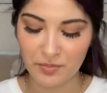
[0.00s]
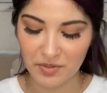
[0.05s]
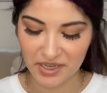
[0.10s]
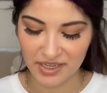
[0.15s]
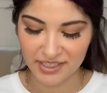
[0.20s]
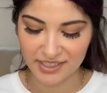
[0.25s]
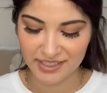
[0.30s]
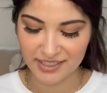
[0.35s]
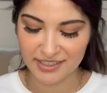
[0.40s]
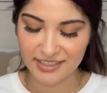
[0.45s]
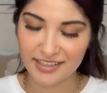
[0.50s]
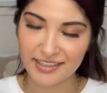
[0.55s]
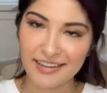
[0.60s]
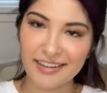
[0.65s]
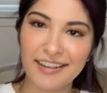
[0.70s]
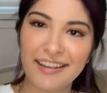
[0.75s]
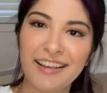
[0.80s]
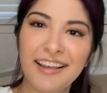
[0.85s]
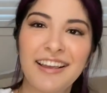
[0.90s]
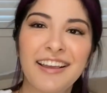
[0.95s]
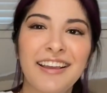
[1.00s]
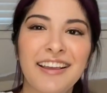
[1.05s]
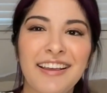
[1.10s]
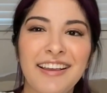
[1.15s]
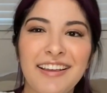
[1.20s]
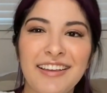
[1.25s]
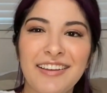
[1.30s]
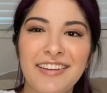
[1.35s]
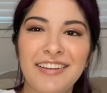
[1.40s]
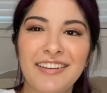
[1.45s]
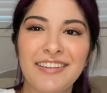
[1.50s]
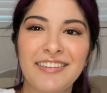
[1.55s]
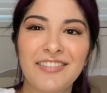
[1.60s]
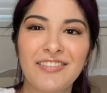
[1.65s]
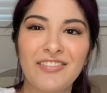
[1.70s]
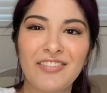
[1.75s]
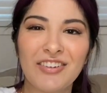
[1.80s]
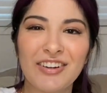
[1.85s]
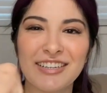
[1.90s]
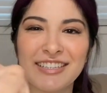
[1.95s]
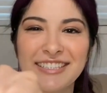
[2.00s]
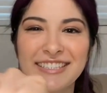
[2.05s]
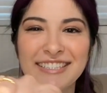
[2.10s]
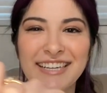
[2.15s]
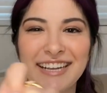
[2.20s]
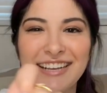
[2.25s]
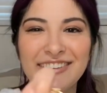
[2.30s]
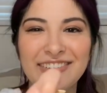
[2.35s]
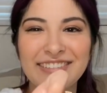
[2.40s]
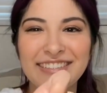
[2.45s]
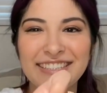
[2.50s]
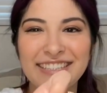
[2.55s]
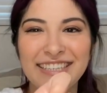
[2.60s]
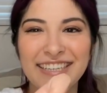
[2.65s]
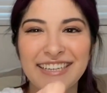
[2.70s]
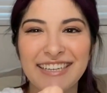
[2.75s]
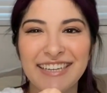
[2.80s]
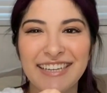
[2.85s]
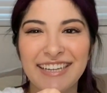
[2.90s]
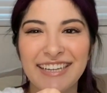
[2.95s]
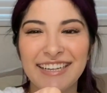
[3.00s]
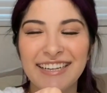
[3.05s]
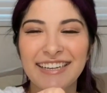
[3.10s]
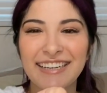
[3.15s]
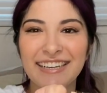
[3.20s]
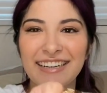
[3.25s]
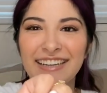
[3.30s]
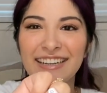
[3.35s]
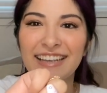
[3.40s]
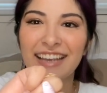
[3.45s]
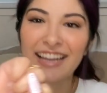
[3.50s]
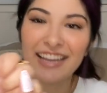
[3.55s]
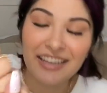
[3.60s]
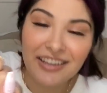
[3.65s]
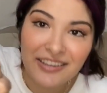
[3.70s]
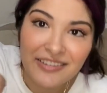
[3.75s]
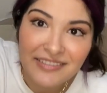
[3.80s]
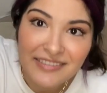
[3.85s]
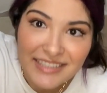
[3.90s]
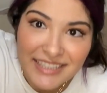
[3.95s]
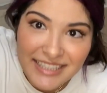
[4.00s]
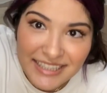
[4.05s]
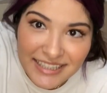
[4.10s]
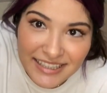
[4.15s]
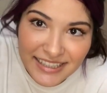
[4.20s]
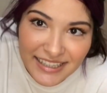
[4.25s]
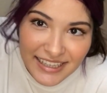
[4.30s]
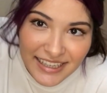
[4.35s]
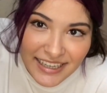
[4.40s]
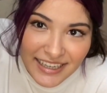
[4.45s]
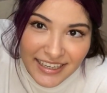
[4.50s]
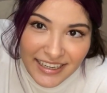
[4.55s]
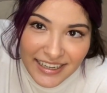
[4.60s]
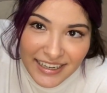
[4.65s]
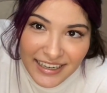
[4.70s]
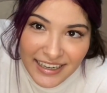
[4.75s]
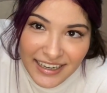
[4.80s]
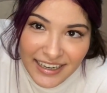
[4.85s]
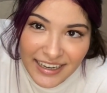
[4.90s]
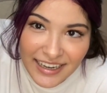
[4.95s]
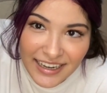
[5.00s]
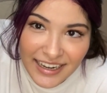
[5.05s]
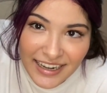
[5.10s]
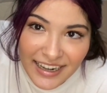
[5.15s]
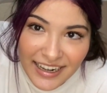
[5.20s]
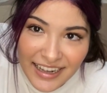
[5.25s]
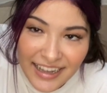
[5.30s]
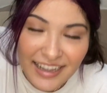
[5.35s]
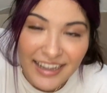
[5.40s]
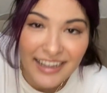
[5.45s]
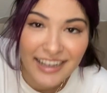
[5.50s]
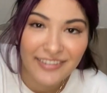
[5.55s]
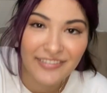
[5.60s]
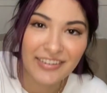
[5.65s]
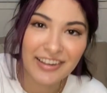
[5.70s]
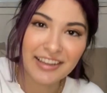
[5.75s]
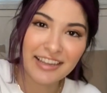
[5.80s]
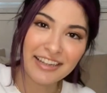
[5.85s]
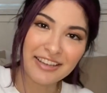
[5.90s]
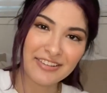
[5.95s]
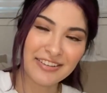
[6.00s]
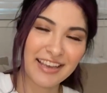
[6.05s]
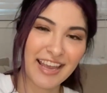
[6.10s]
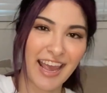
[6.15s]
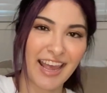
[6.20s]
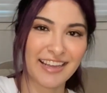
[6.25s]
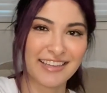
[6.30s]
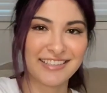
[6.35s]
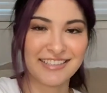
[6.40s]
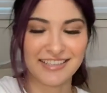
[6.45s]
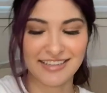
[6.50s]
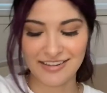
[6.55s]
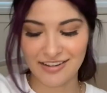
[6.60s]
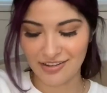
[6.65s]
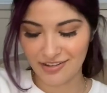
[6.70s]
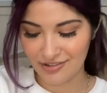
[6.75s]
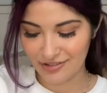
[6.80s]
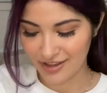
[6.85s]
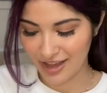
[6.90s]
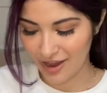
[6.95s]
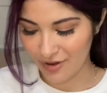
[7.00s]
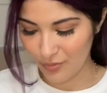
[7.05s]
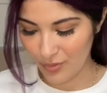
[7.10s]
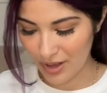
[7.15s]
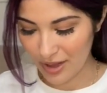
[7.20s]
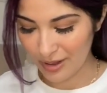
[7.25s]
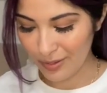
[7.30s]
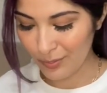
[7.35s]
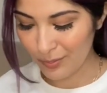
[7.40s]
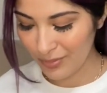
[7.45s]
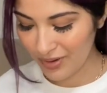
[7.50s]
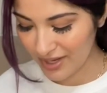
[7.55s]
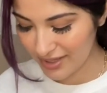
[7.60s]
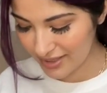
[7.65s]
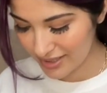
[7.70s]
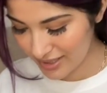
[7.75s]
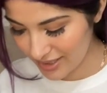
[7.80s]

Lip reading: but First nail done. Can you see it? I feel like you can't see it all that well, but